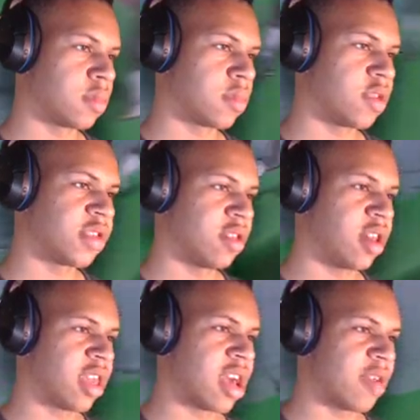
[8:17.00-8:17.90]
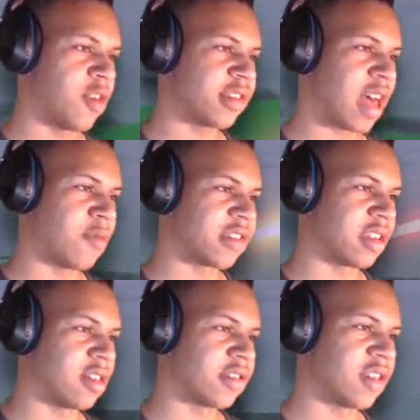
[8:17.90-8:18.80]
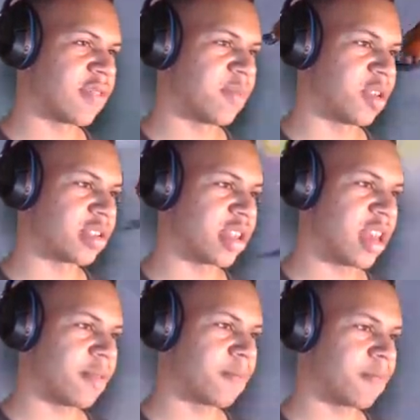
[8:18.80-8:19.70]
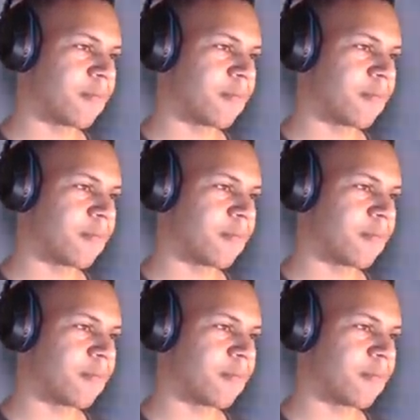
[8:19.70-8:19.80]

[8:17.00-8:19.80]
You're so lucky I was I wasn't close enough to punish that.